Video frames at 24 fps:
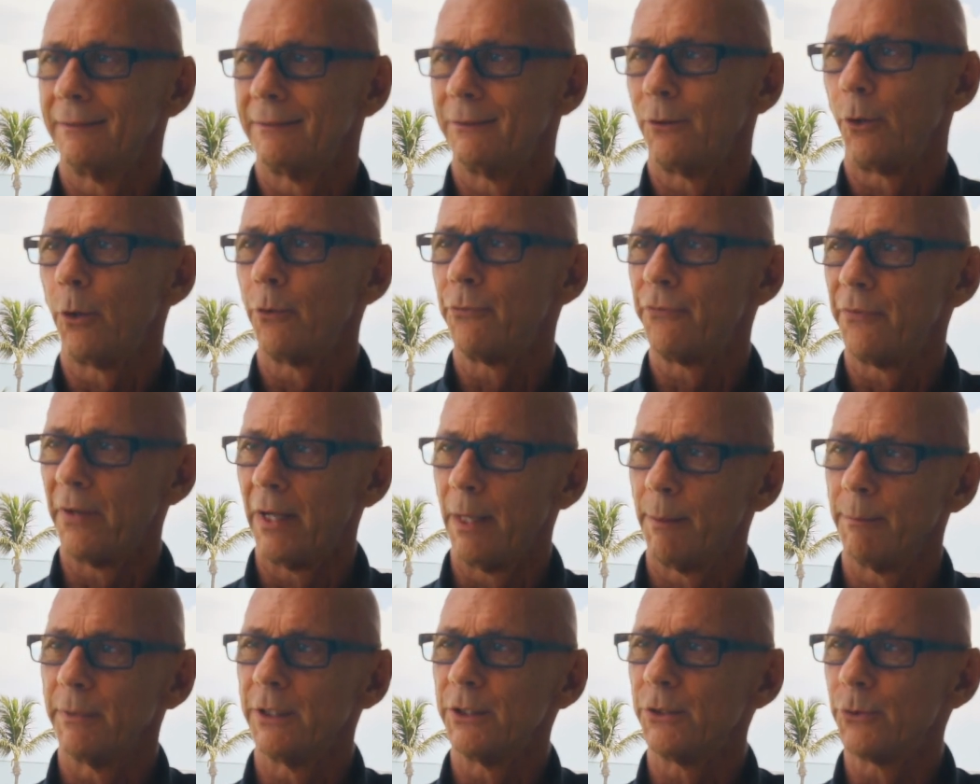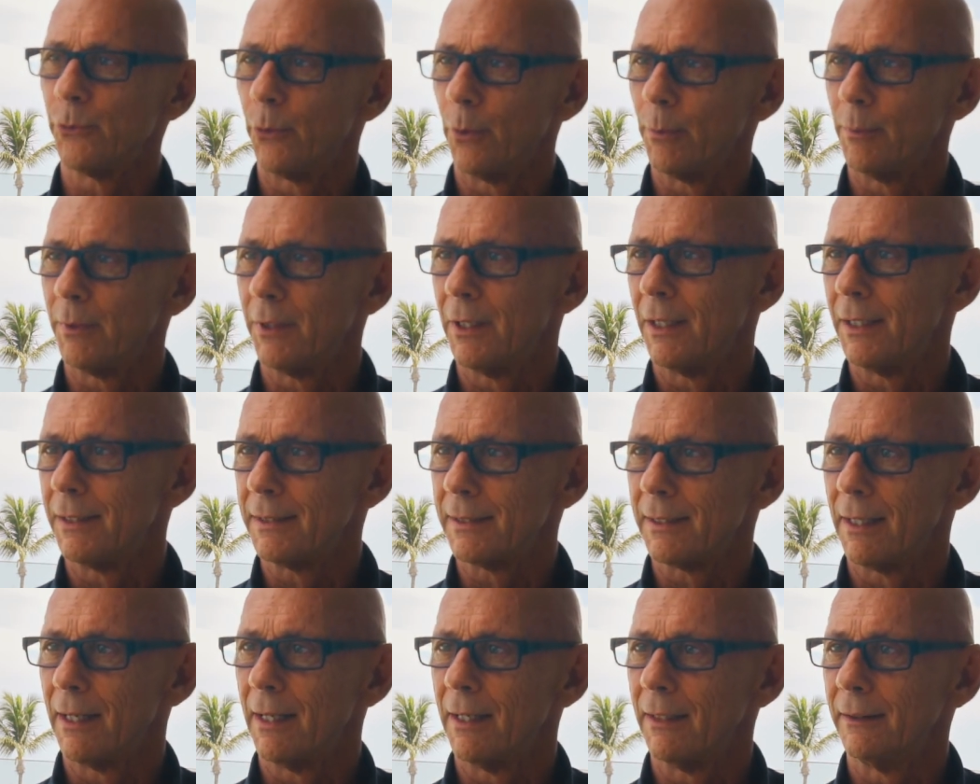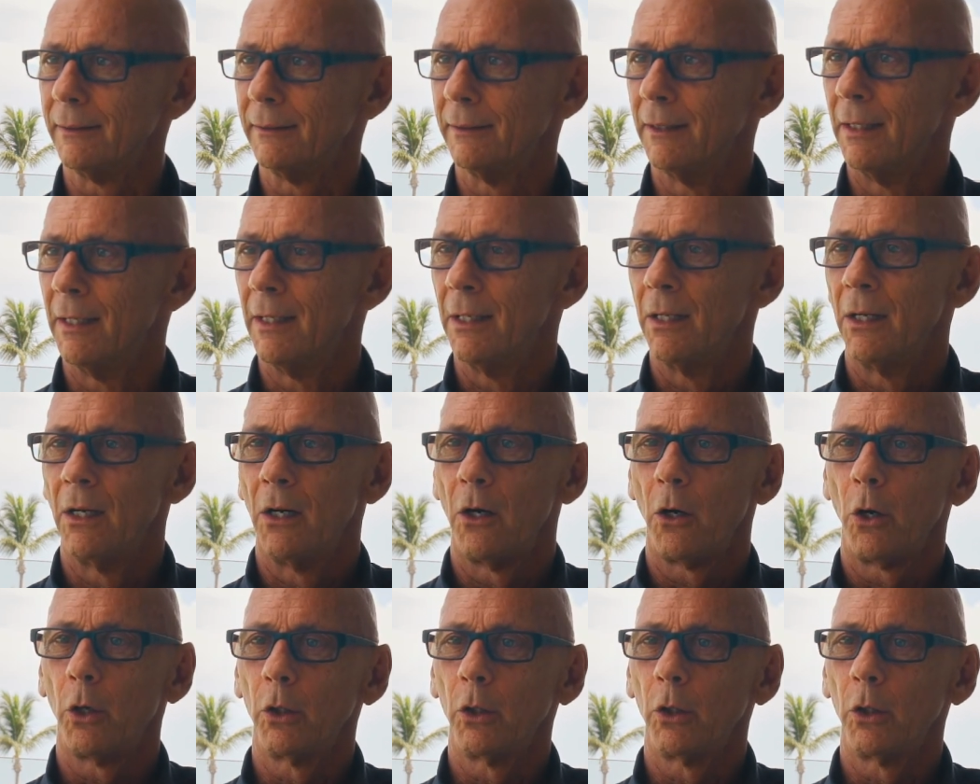Our families normalize that. Our